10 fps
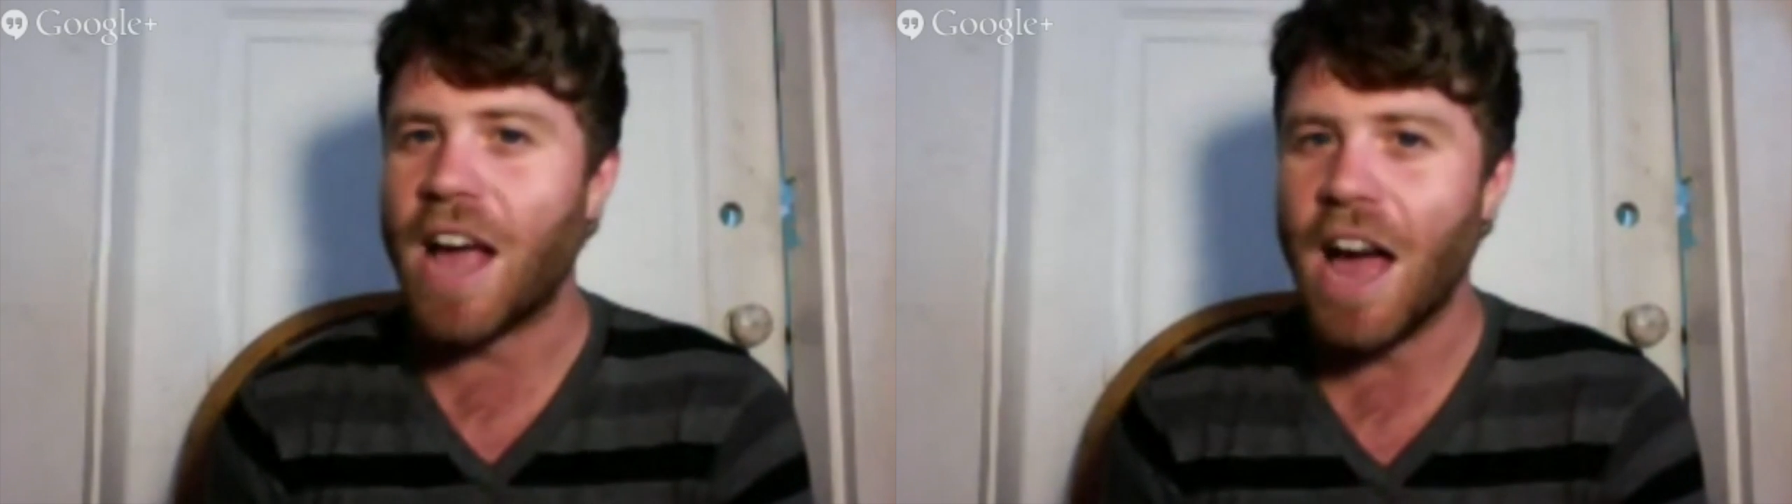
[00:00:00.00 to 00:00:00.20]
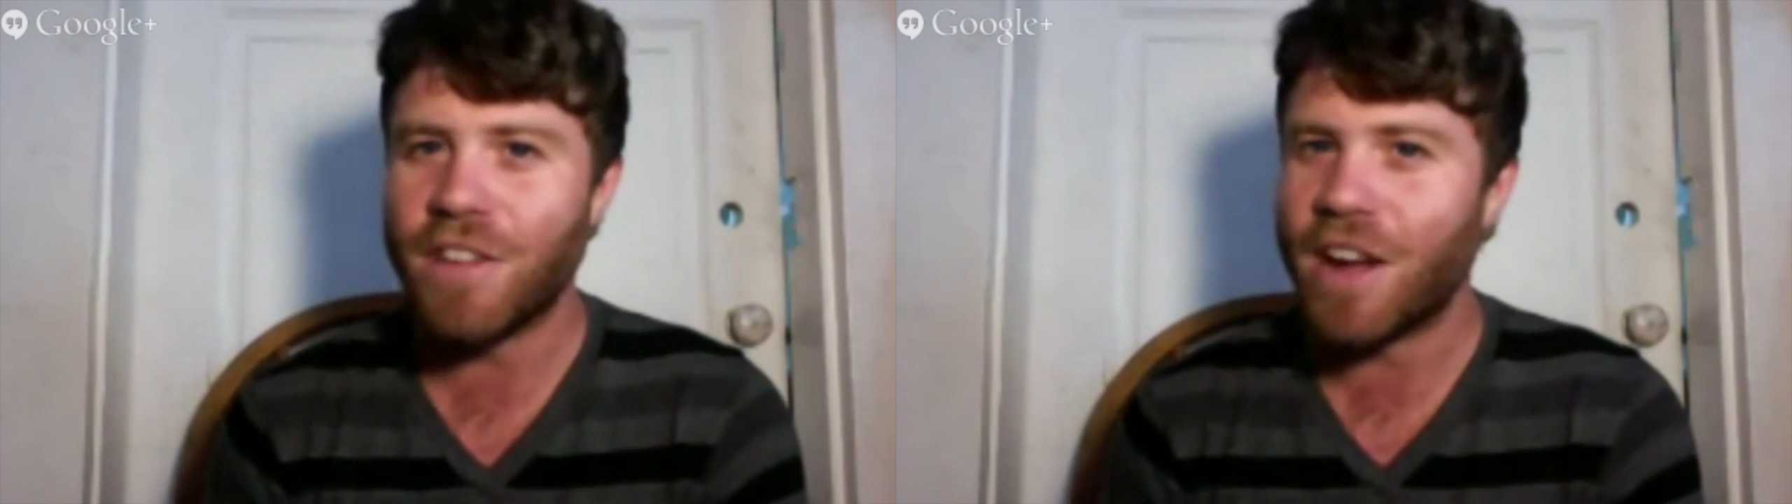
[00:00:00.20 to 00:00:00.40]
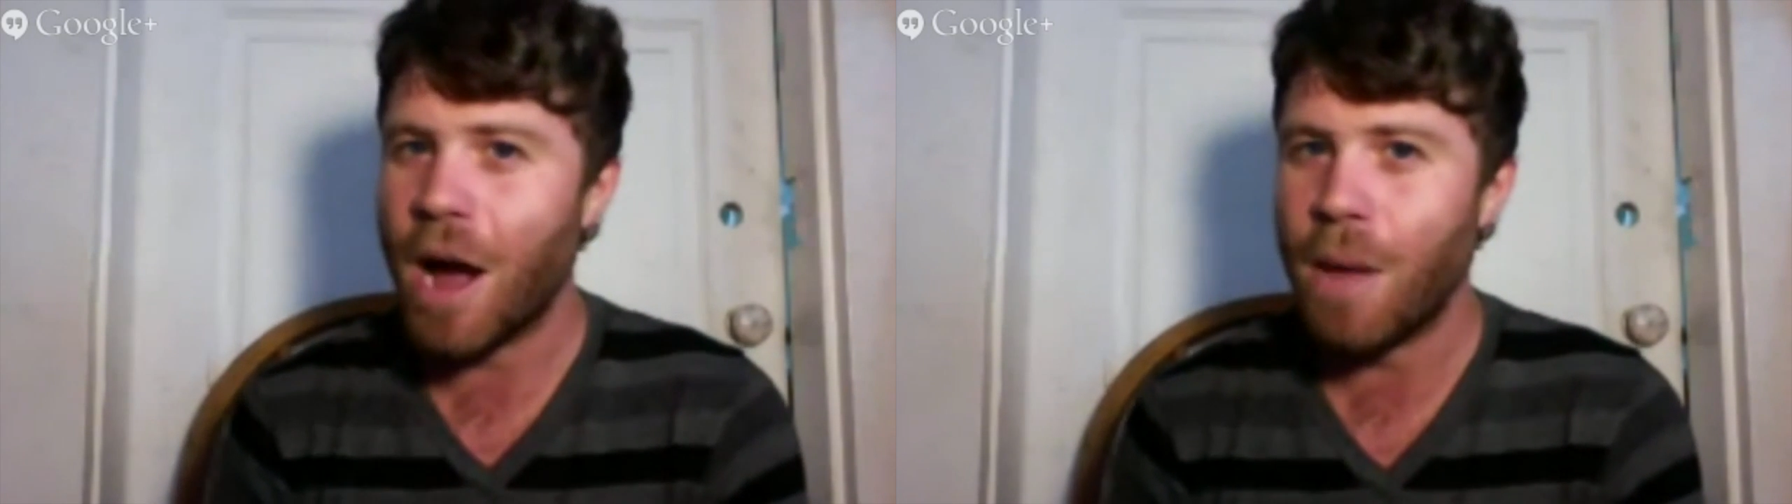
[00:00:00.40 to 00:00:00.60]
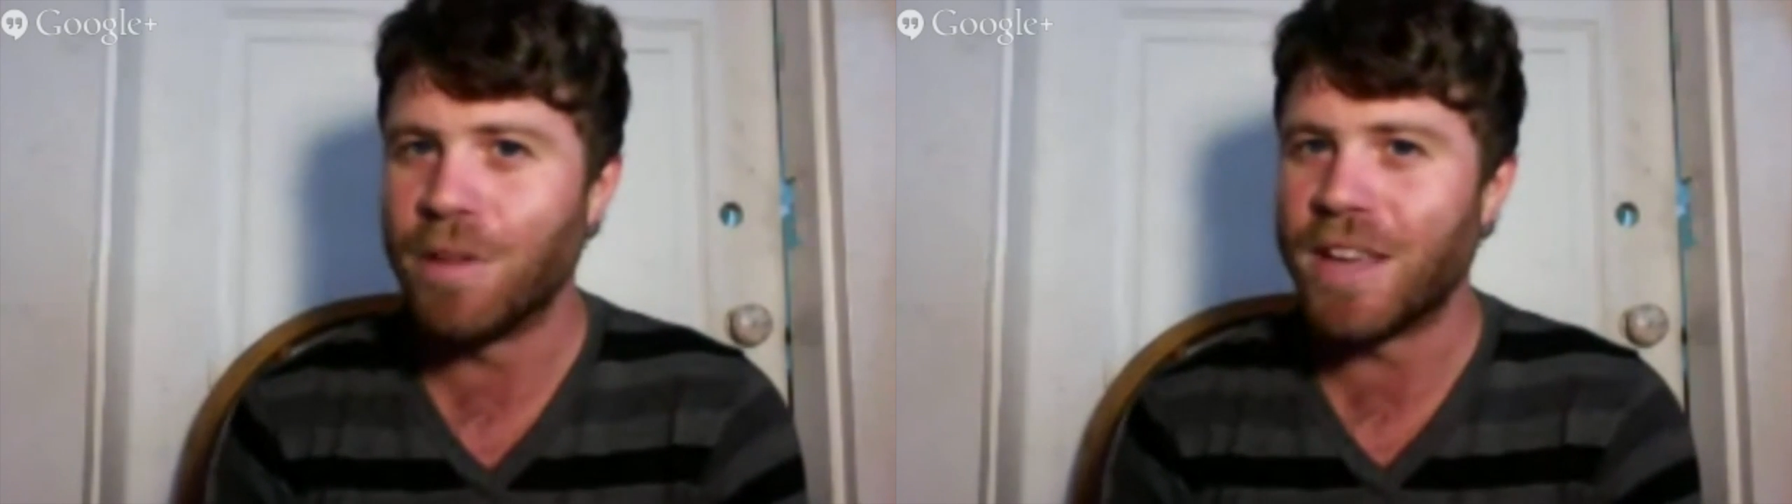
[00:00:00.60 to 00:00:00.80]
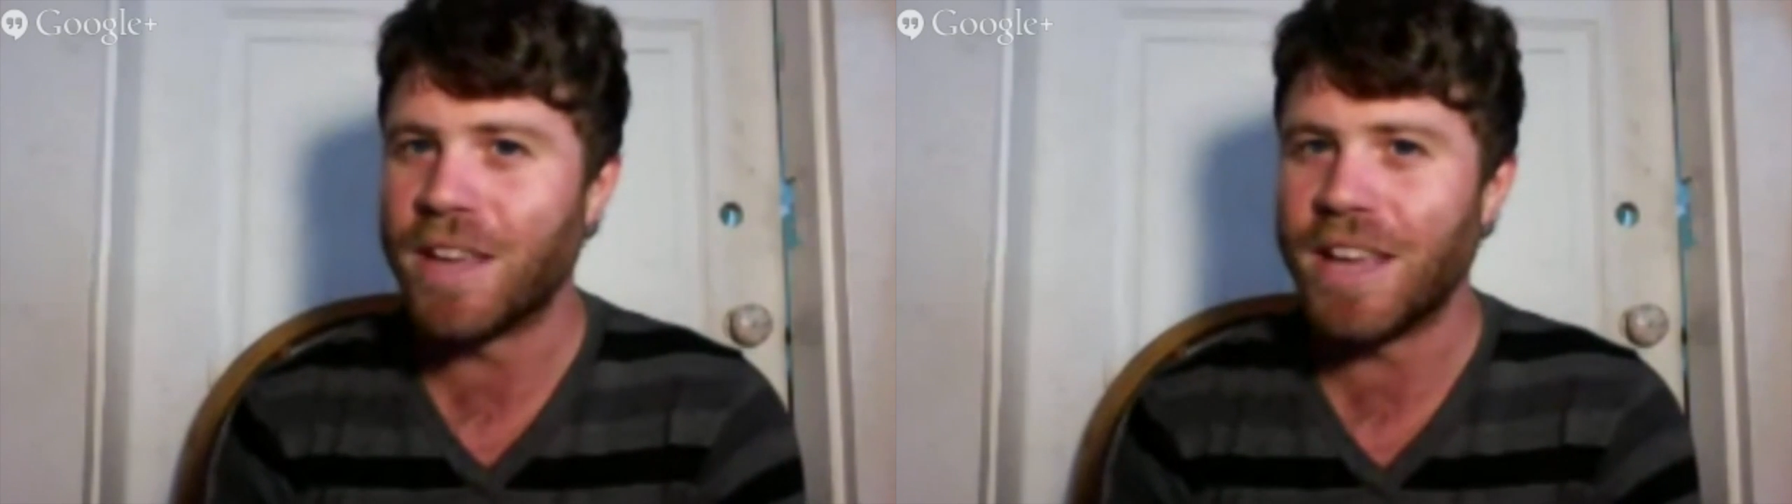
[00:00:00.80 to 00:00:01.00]
kind of
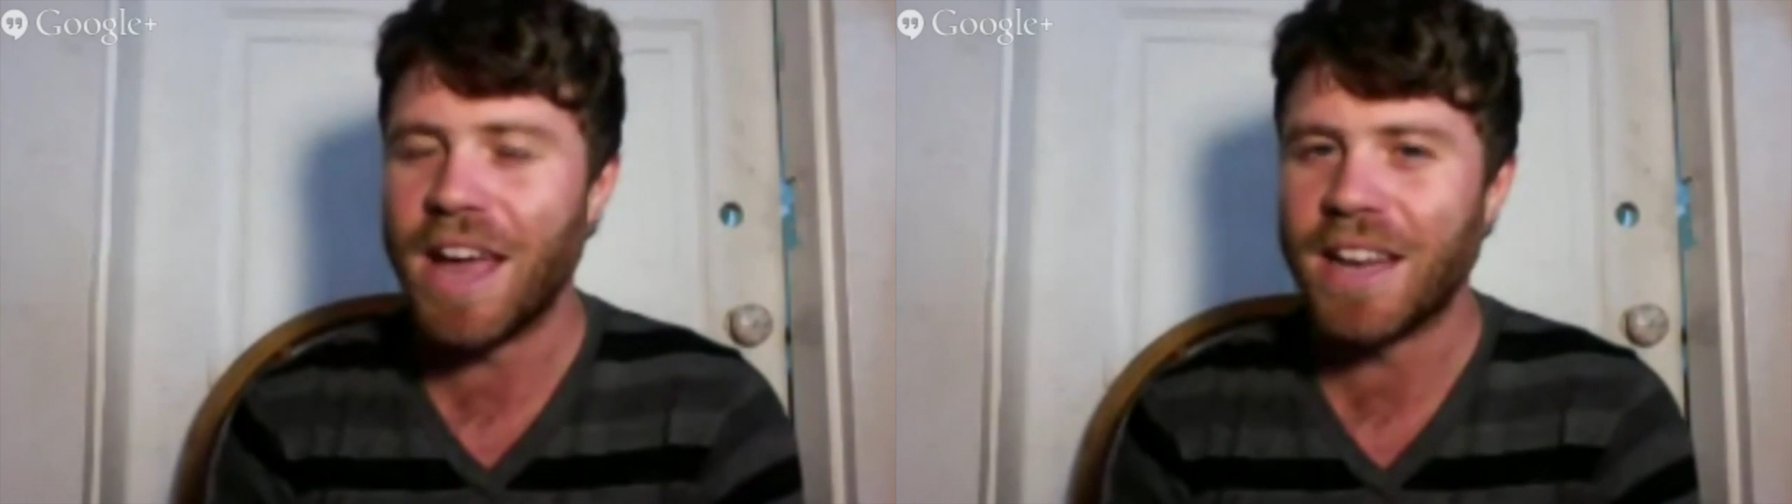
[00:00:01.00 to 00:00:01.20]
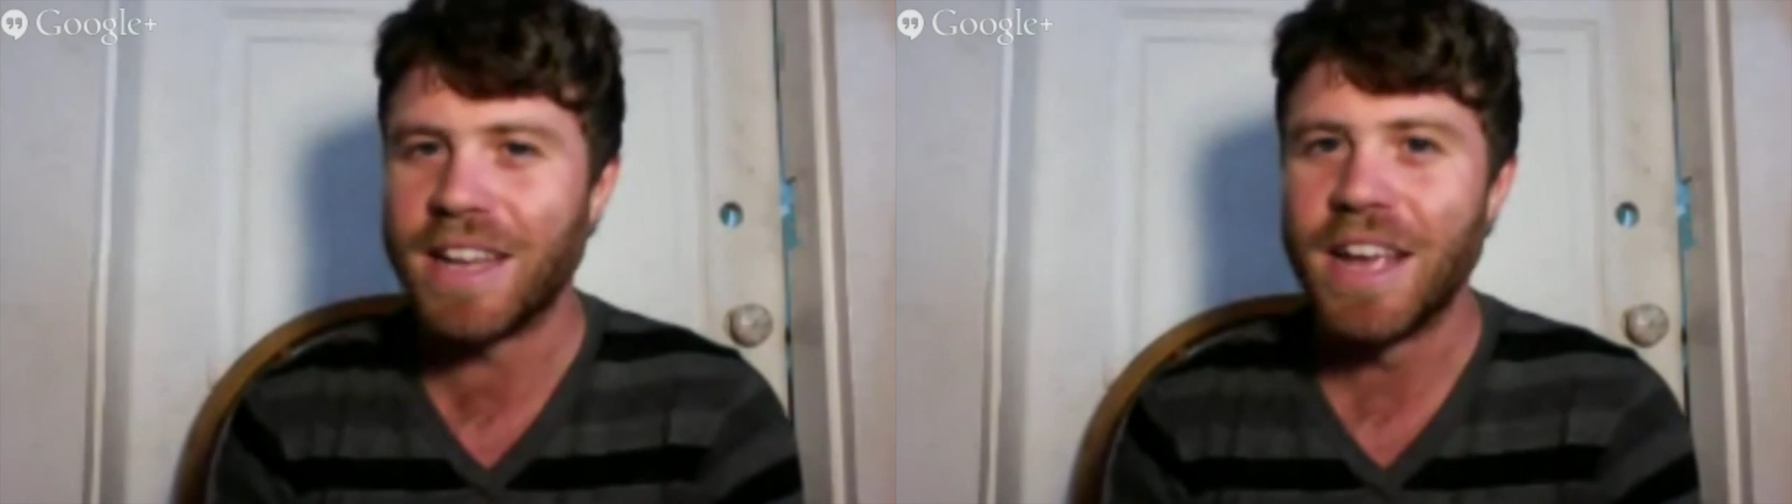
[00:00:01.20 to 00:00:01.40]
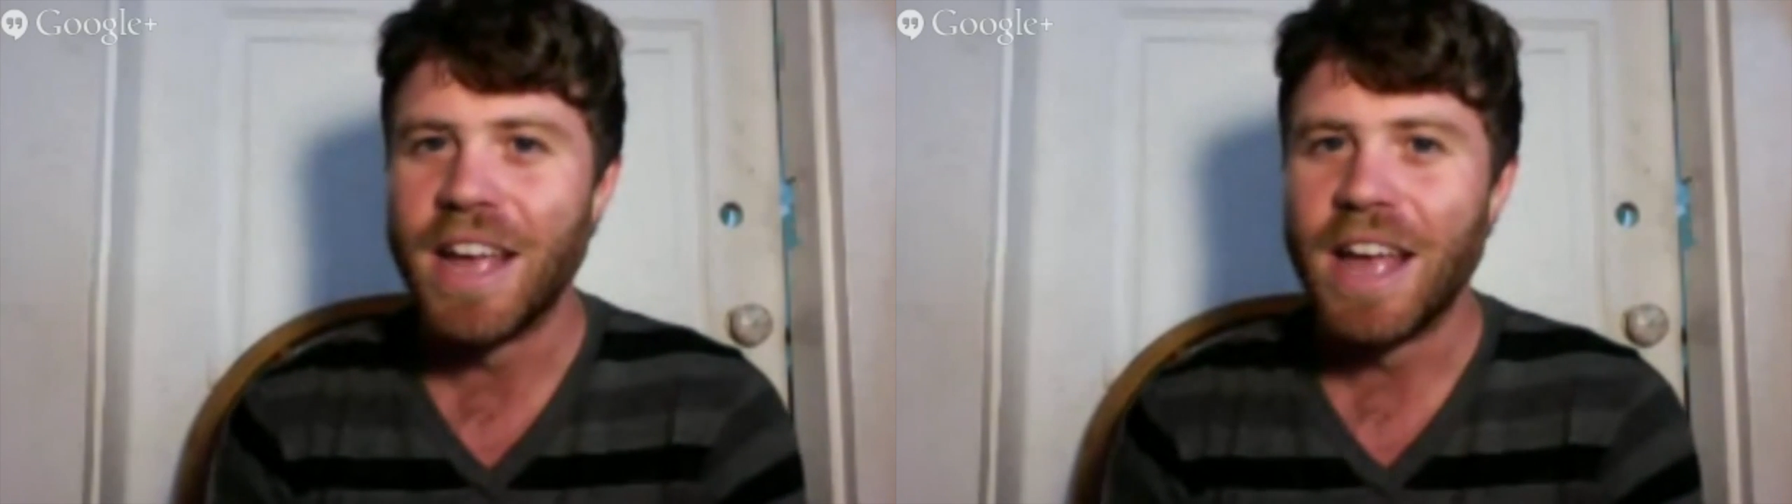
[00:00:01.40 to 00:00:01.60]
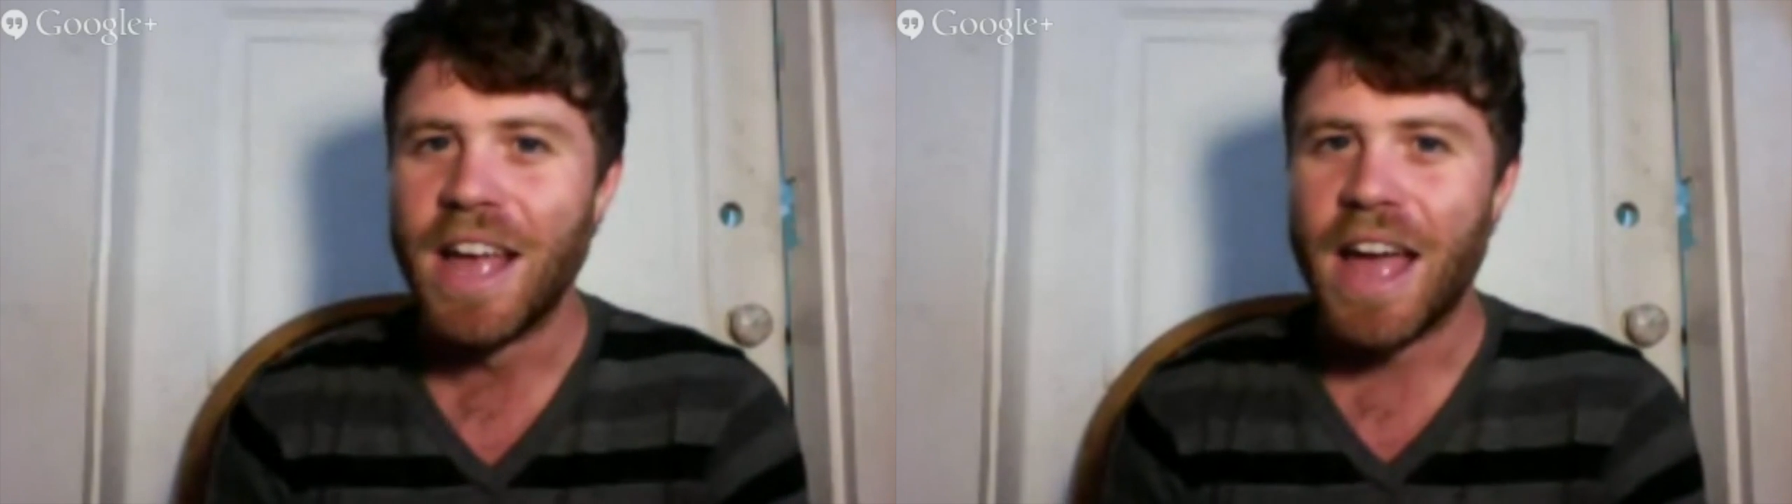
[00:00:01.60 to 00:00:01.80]
complicated,